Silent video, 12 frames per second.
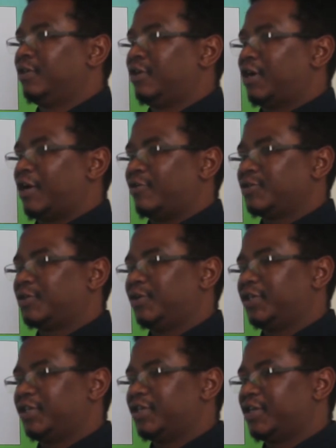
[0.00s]
I also
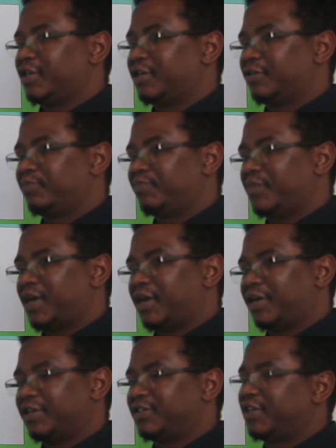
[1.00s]
lead a
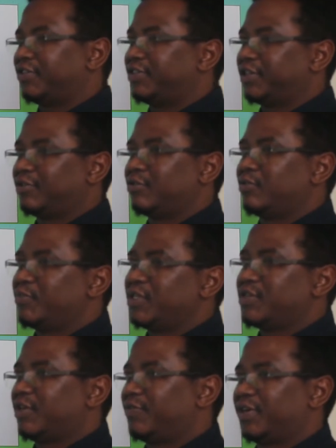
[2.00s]
charity called
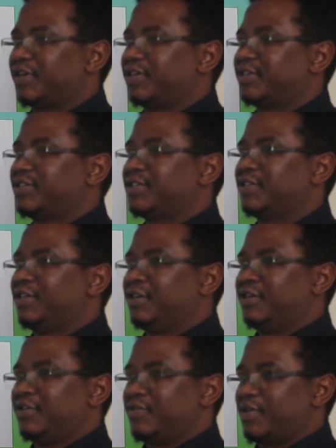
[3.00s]
Missio Africanus
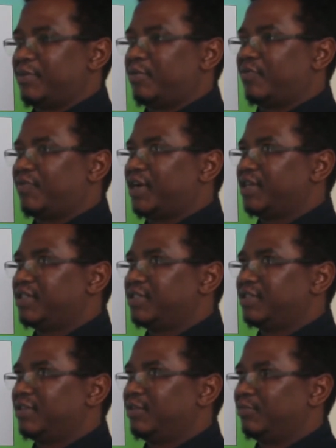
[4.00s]
that provides
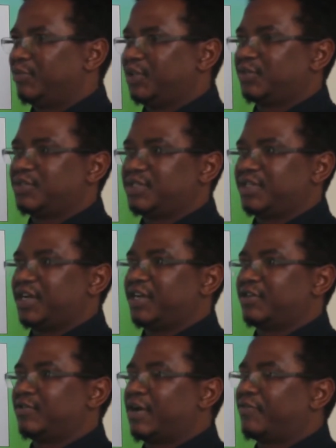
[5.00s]
missions
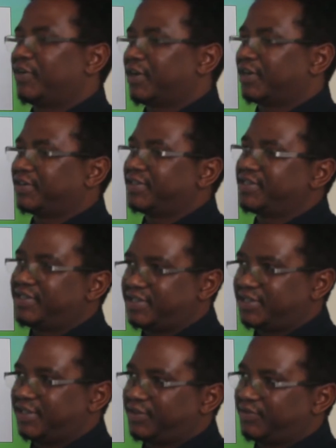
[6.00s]
training to African
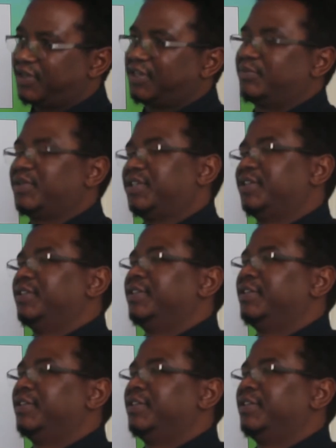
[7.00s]
Christians living in Britain.